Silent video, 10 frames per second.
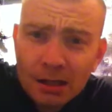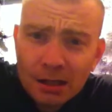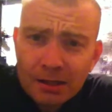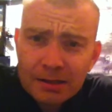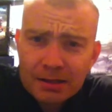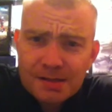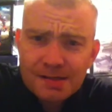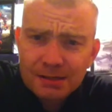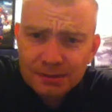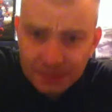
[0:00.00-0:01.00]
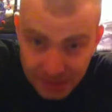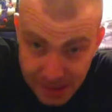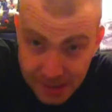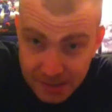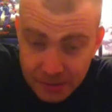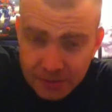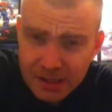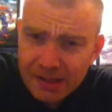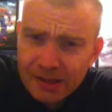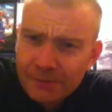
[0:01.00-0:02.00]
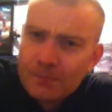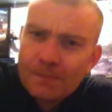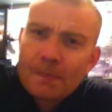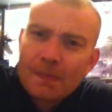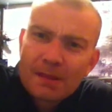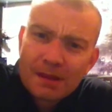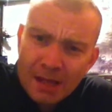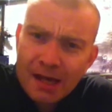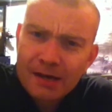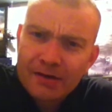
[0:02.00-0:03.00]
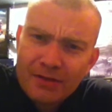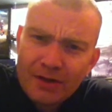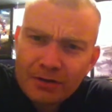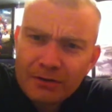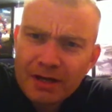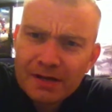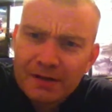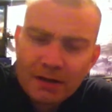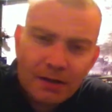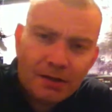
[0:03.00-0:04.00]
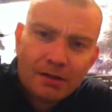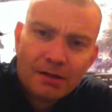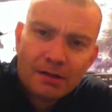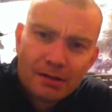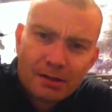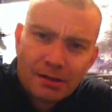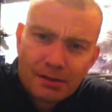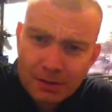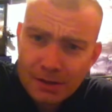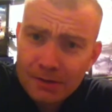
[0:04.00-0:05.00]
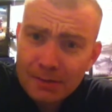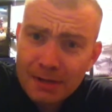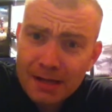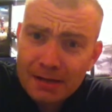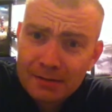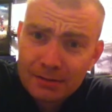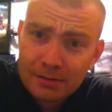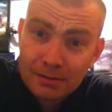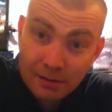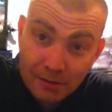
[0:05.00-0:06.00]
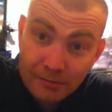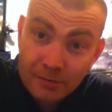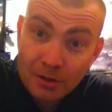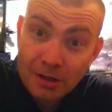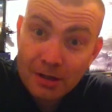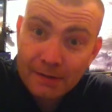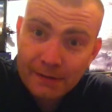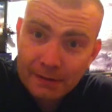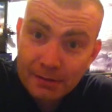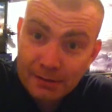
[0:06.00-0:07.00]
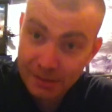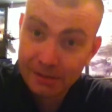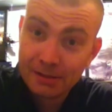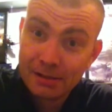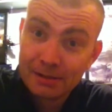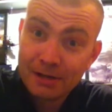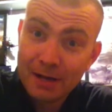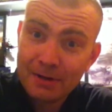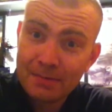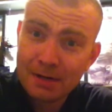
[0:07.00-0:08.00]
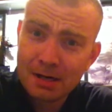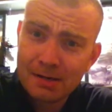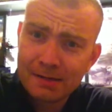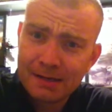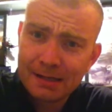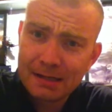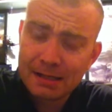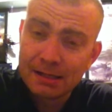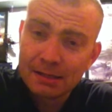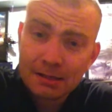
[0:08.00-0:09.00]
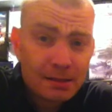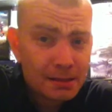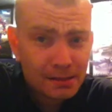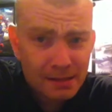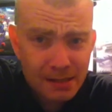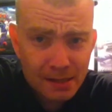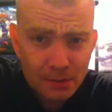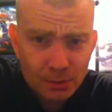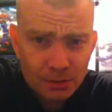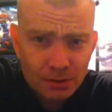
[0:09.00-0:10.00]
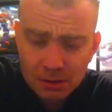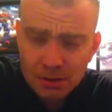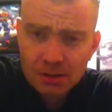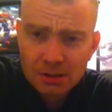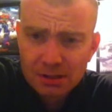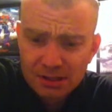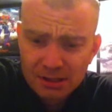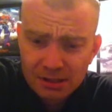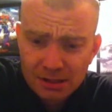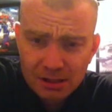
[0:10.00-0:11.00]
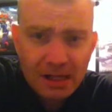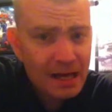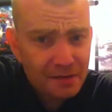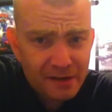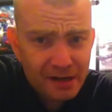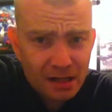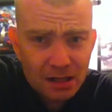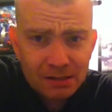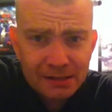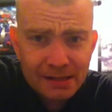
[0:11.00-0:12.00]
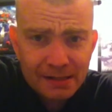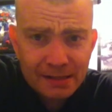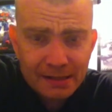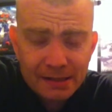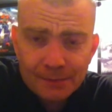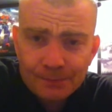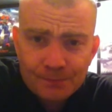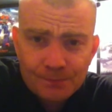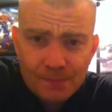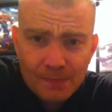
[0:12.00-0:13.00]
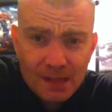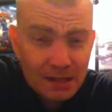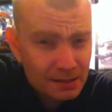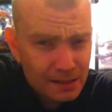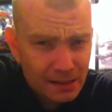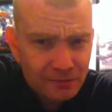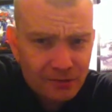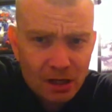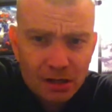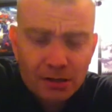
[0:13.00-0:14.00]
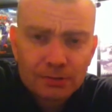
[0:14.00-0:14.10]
Hi guys, this is the Grid. Yeah, the Grid. You know the man from Ireland. Top of the morning to you, laddie. Now, I had a very long day today. Little vlog.